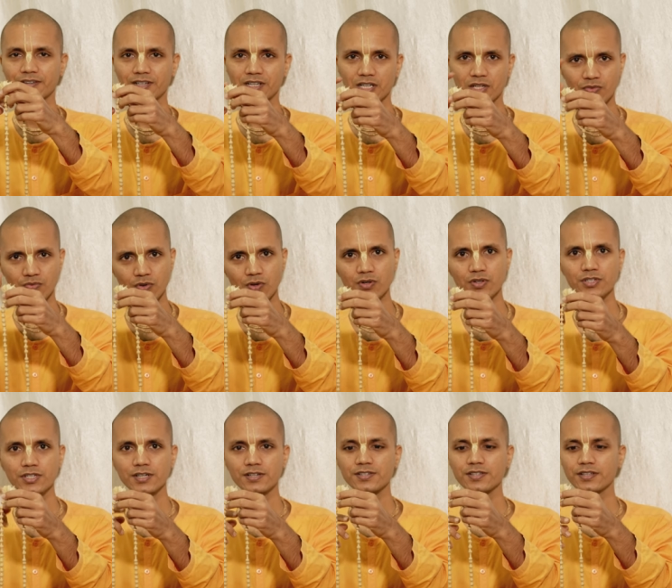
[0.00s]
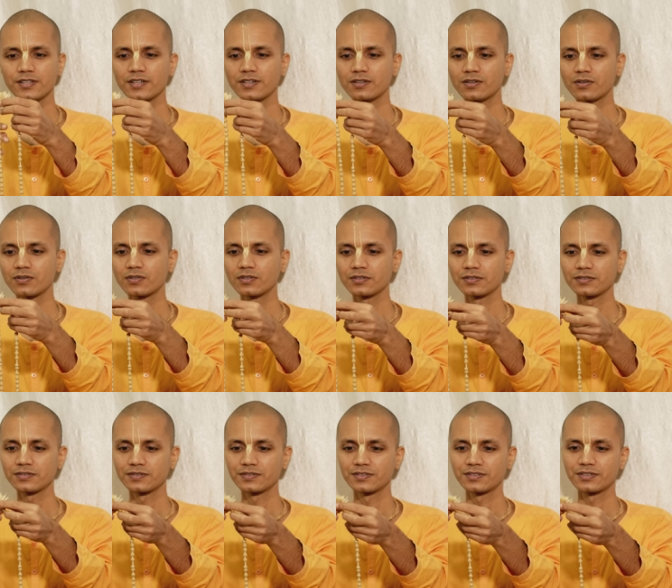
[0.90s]
And if you want to chant second
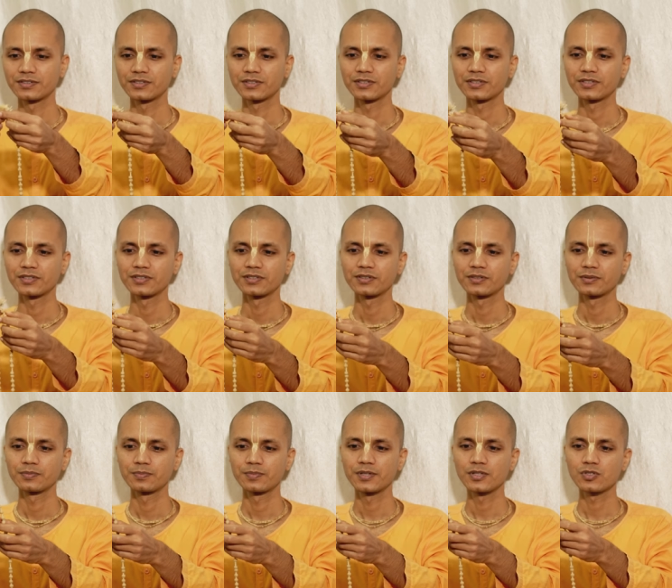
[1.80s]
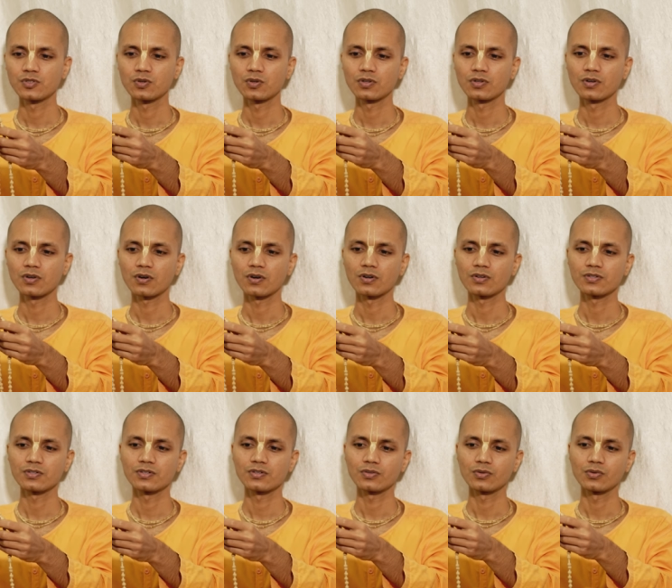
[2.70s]
round, please don't
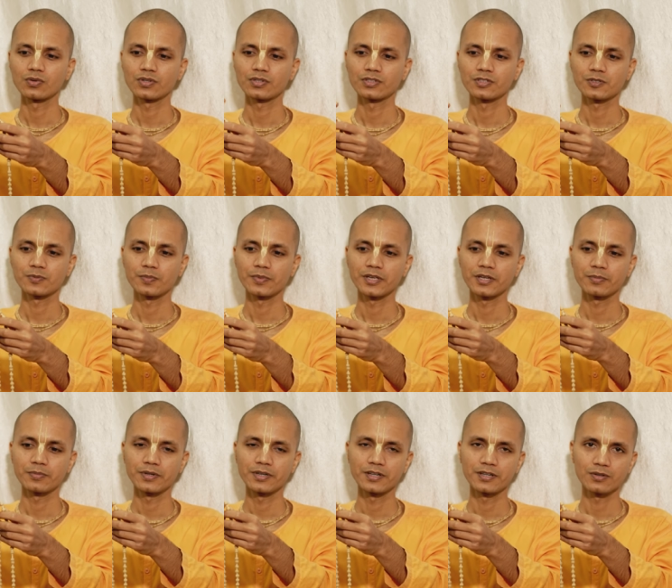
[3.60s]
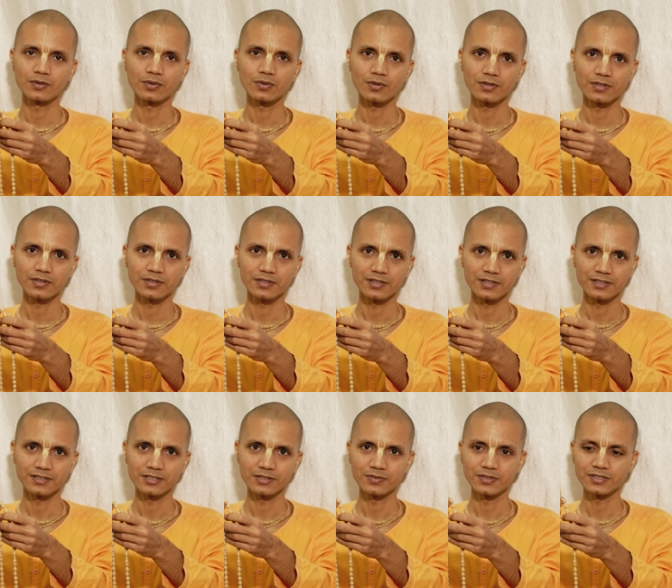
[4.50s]
cross over this main bead and go to the
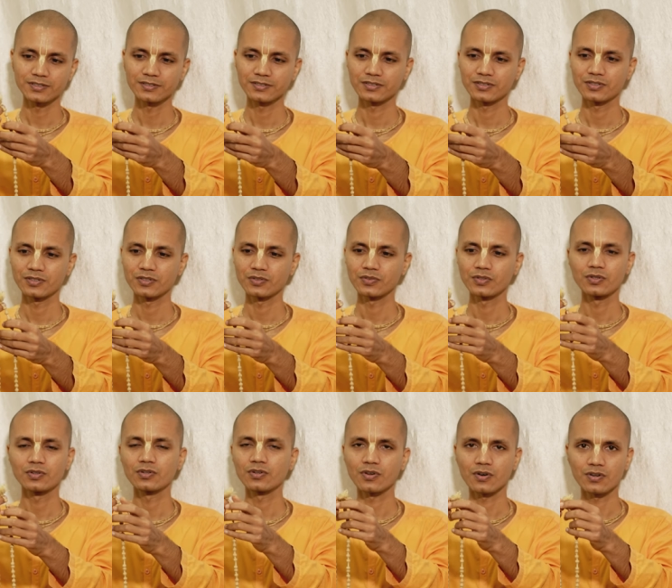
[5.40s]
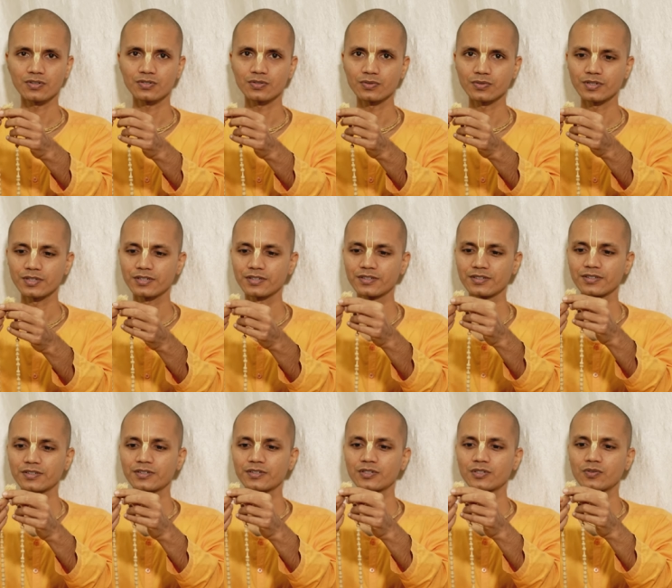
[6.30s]
other one. We don't cross over it.
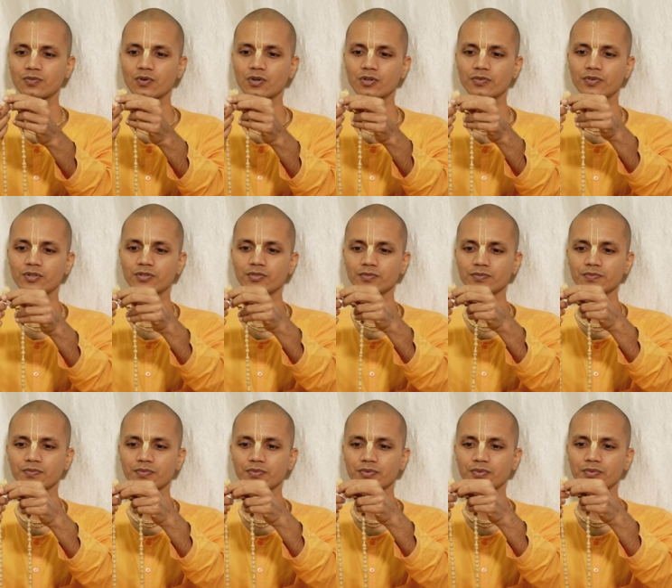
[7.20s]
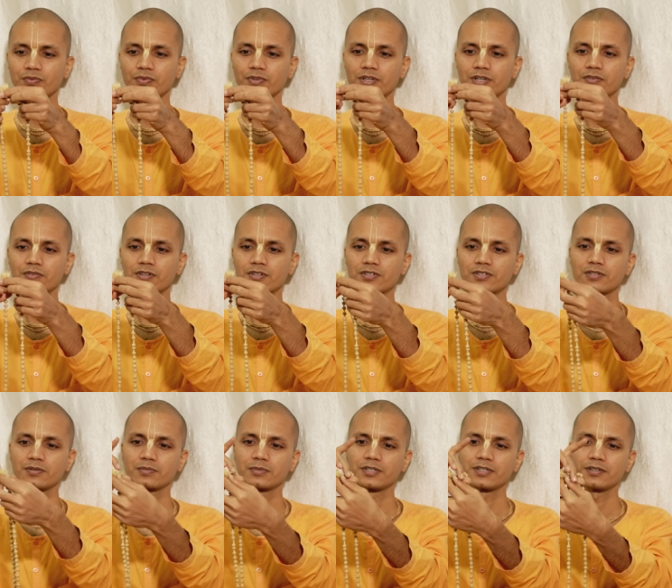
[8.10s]
What we do? We reverse
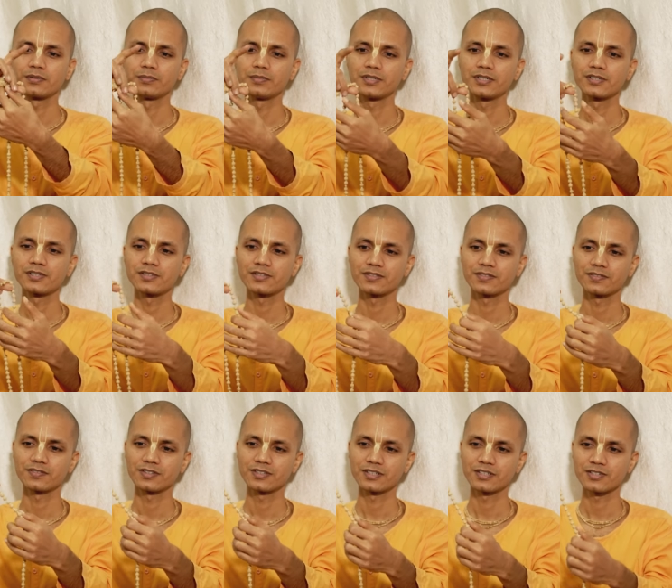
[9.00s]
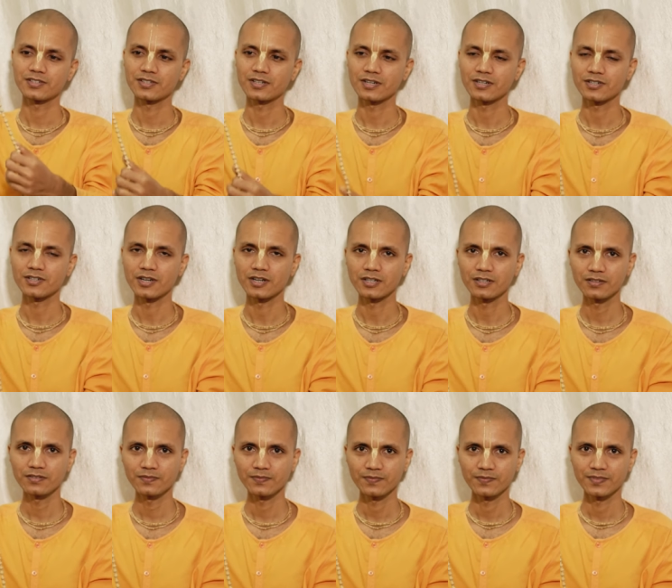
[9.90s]
the beads and start
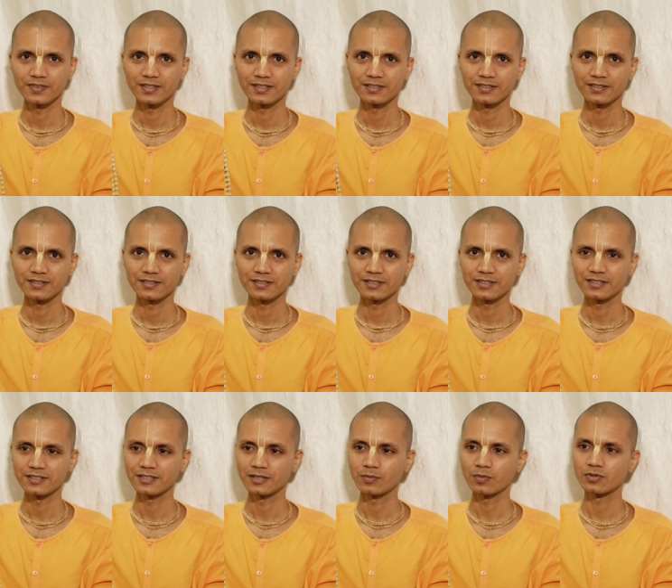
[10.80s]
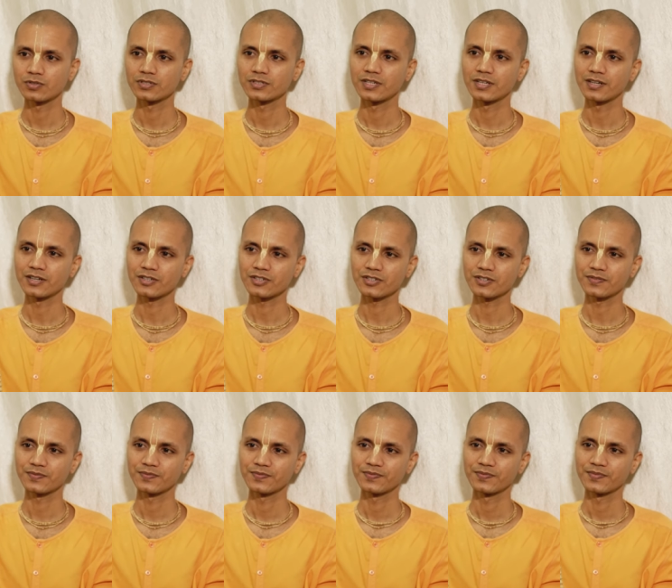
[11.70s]
chanting in the opposite
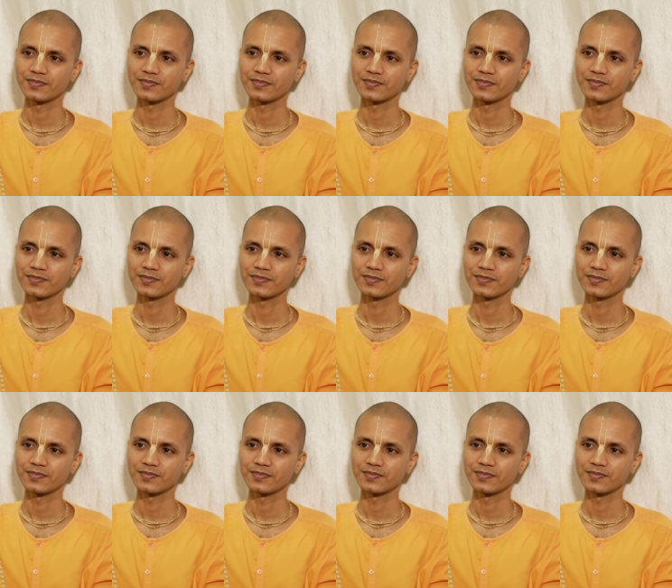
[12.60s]
direction.